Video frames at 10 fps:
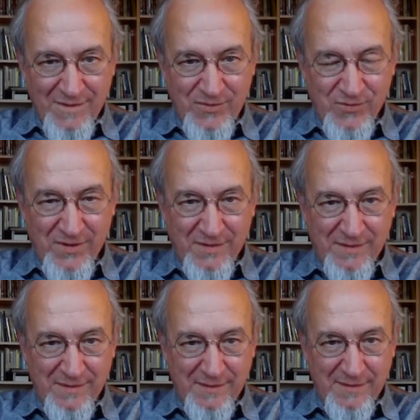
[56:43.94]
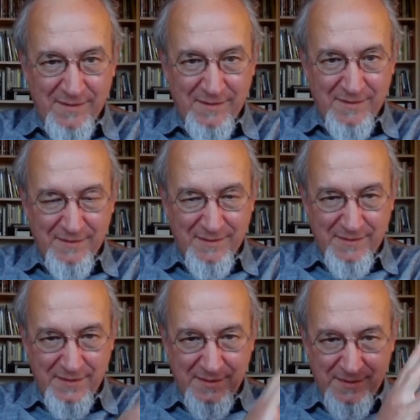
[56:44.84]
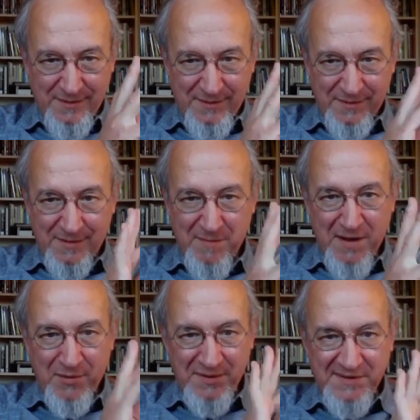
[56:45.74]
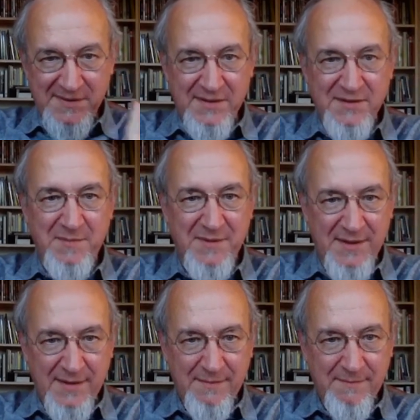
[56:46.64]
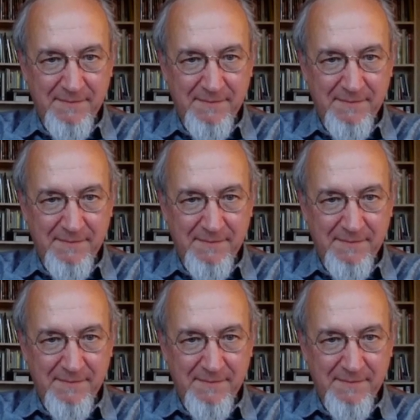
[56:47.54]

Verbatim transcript: during uh, the uh, Maoist regime there.